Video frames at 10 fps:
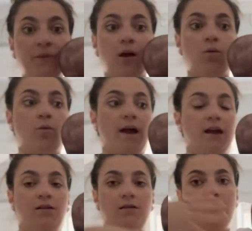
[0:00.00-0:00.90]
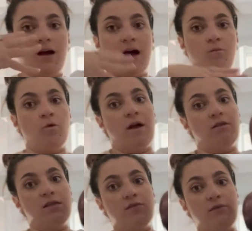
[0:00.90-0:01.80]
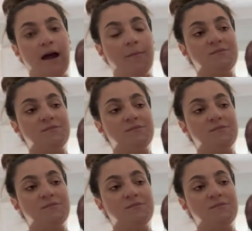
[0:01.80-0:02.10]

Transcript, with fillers: when I'm wearing the wrap.